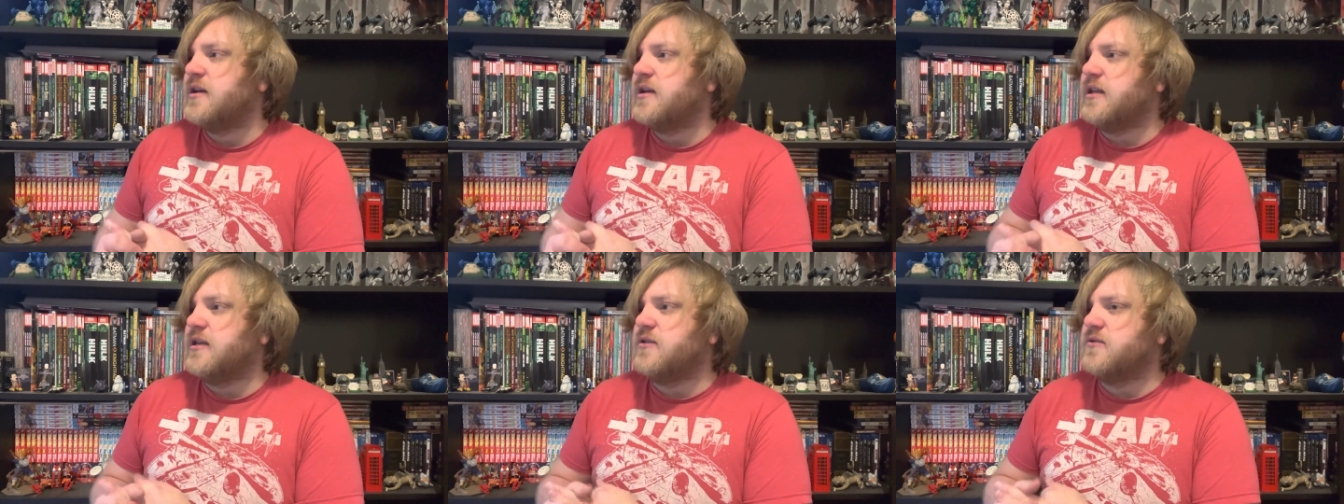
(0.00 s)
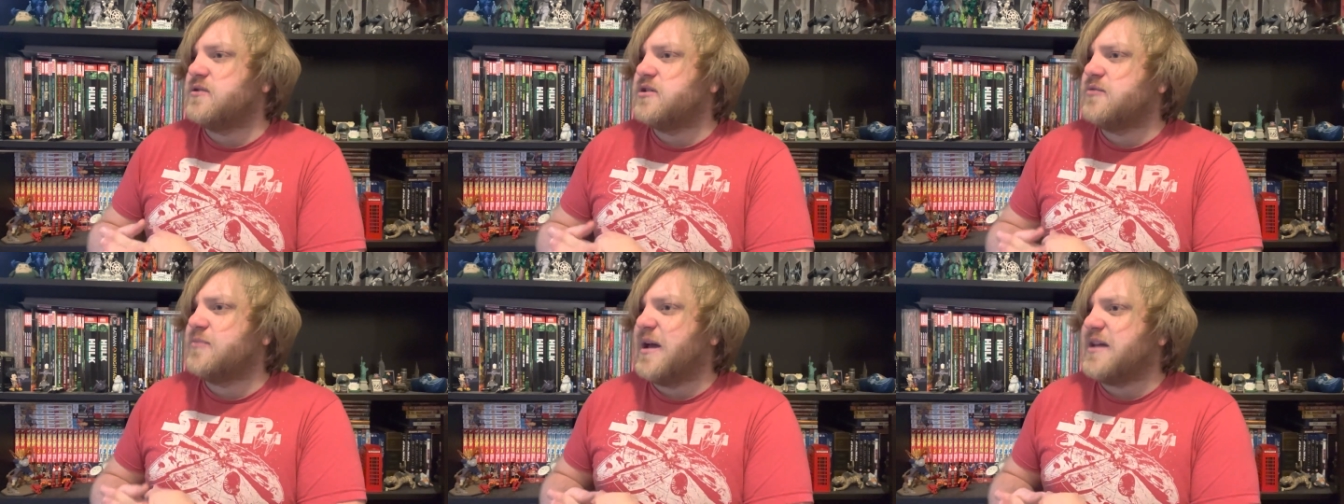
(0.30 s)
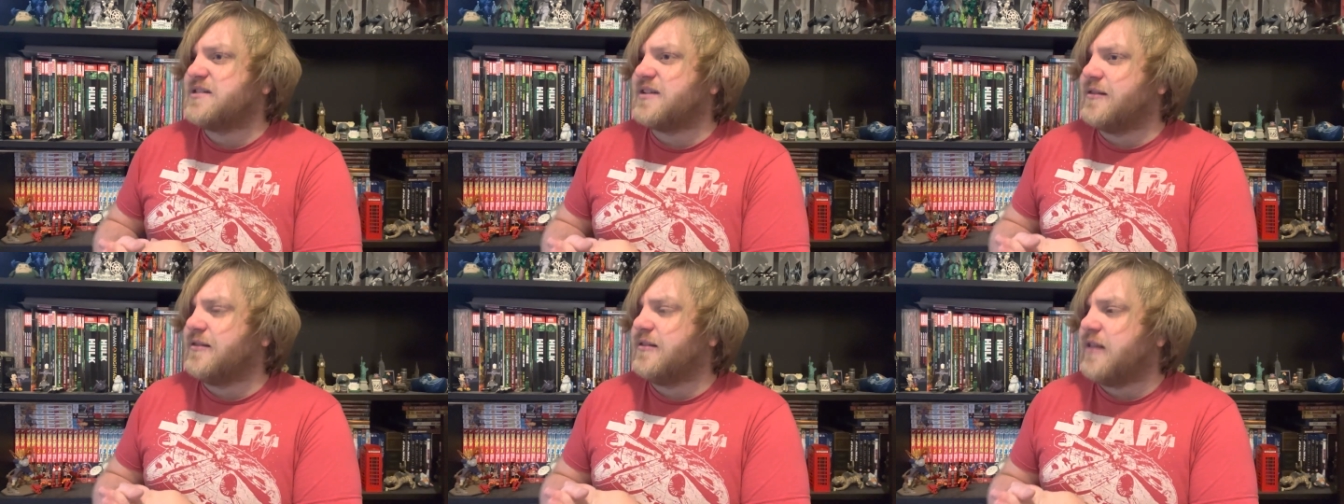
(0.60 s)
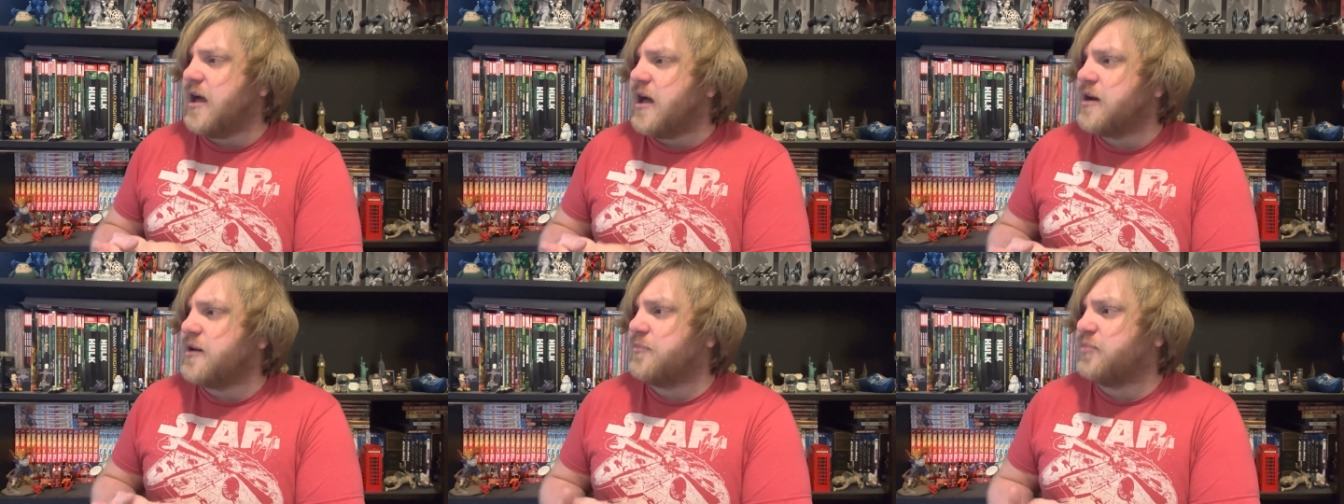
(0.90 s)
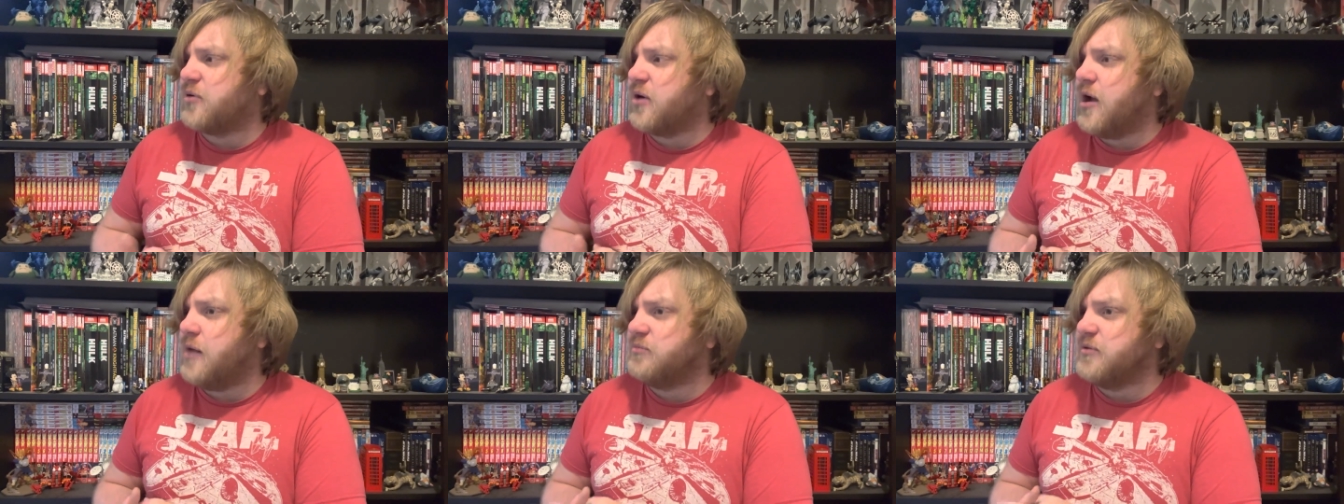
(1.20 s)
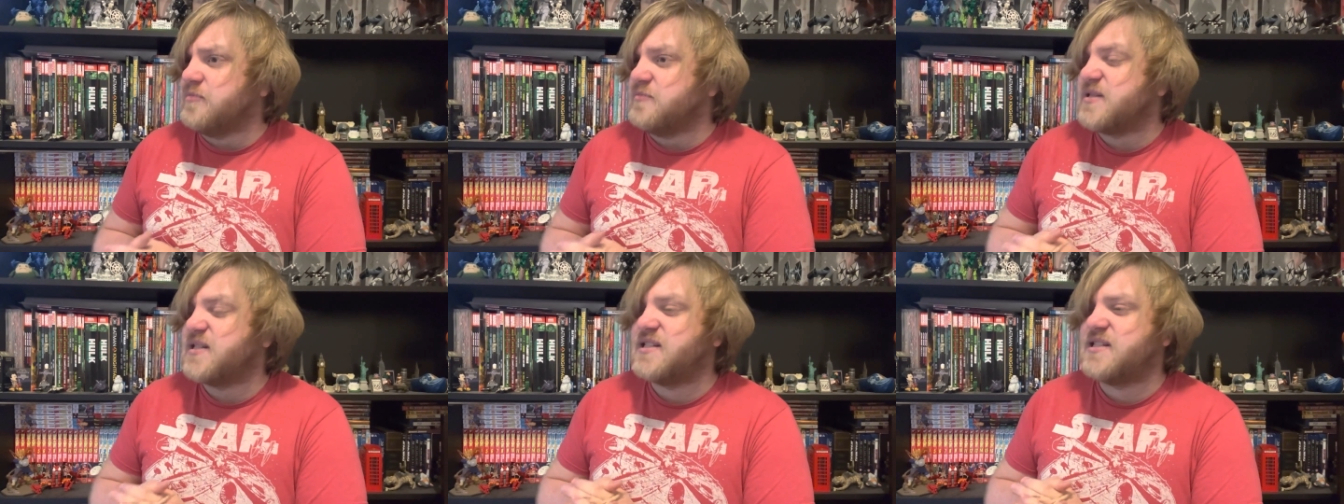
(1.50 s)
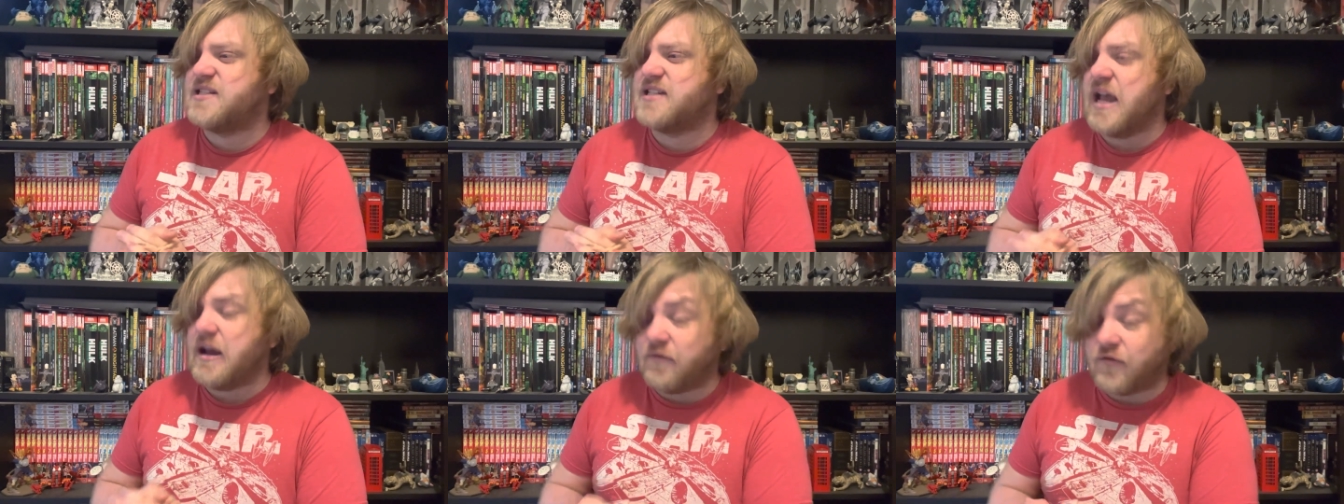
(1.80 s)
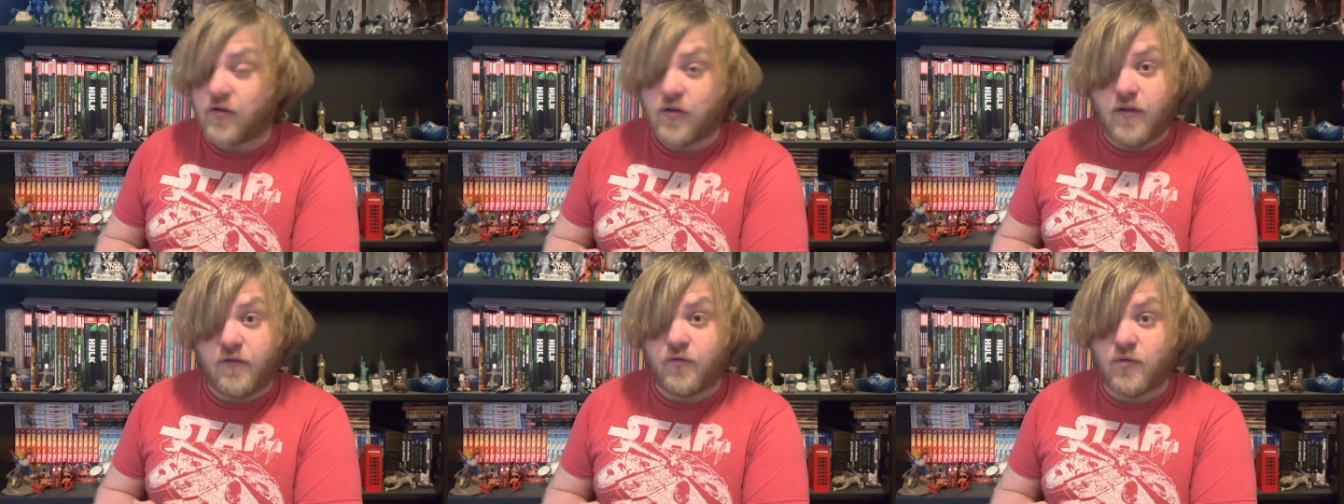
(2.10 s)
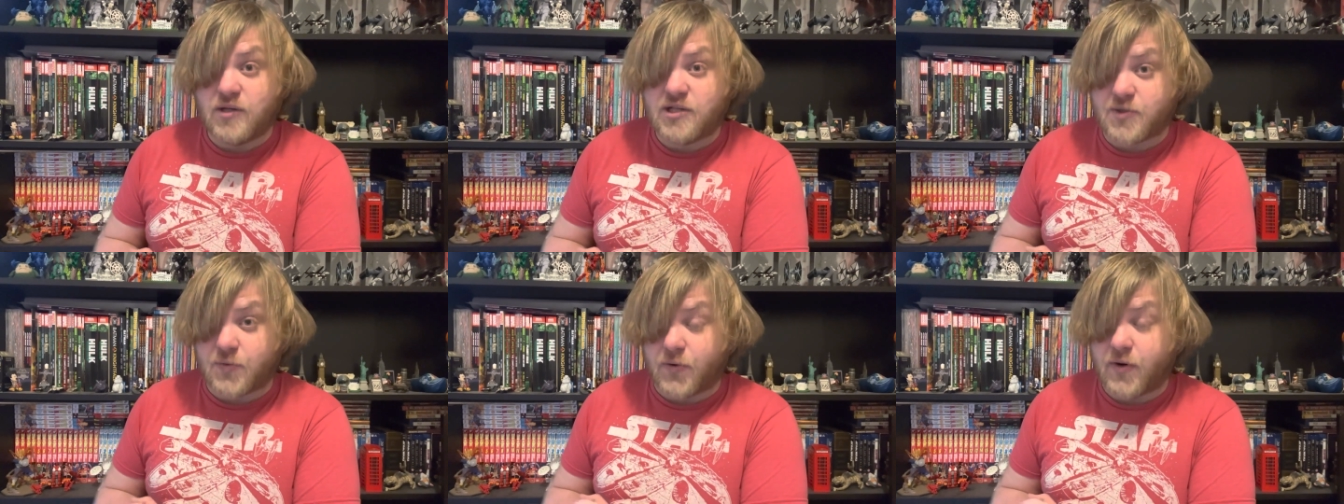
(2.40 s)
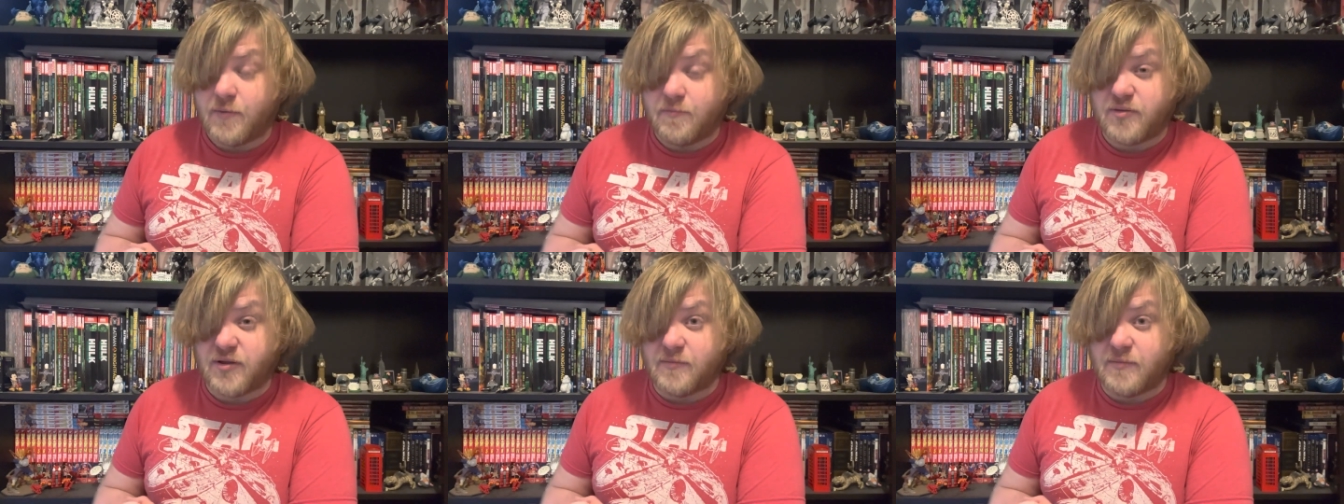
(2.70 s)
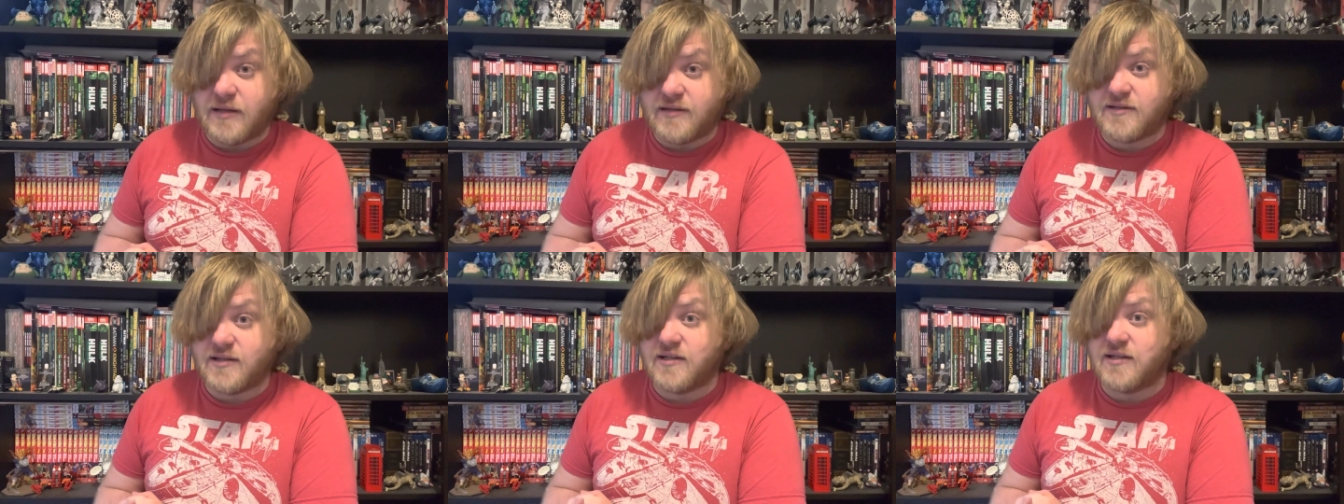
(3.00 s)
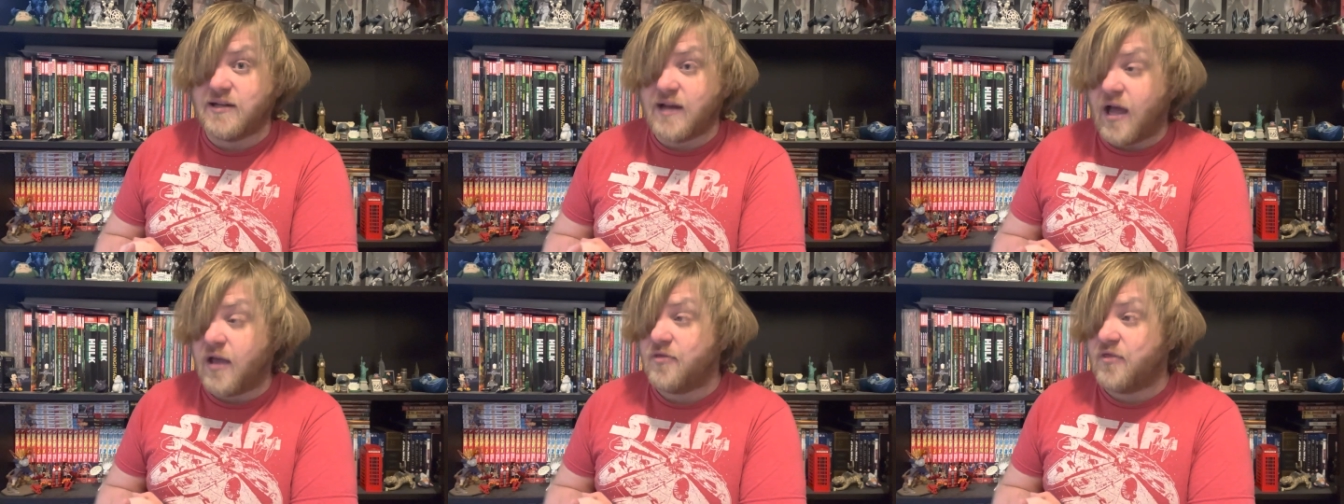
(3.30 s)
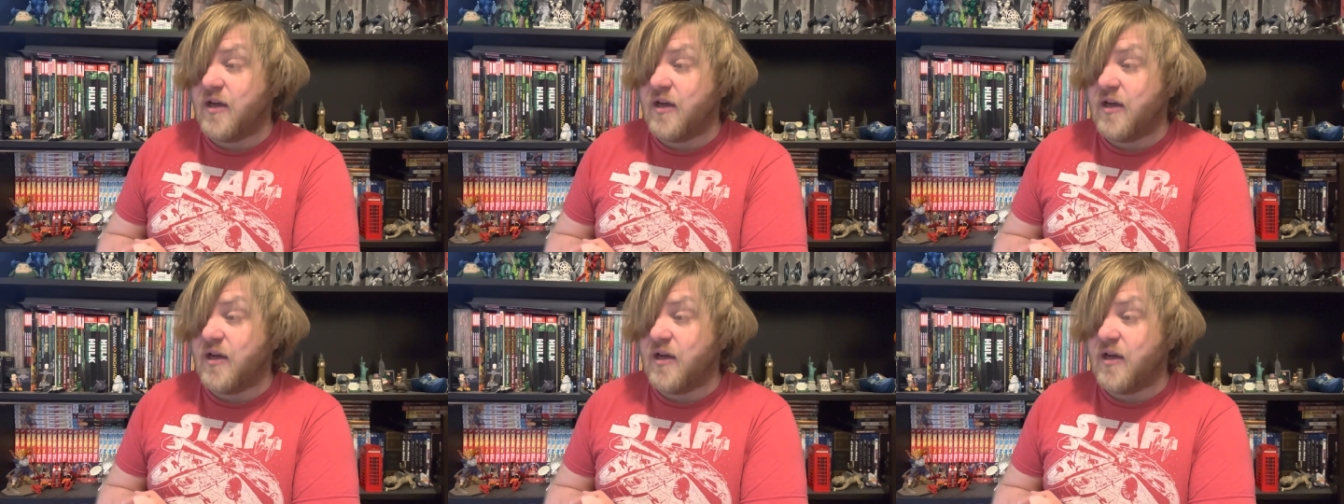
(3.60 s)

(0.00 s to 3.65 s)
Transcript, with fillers: YouTube has a lot of problems, several of which were implemented not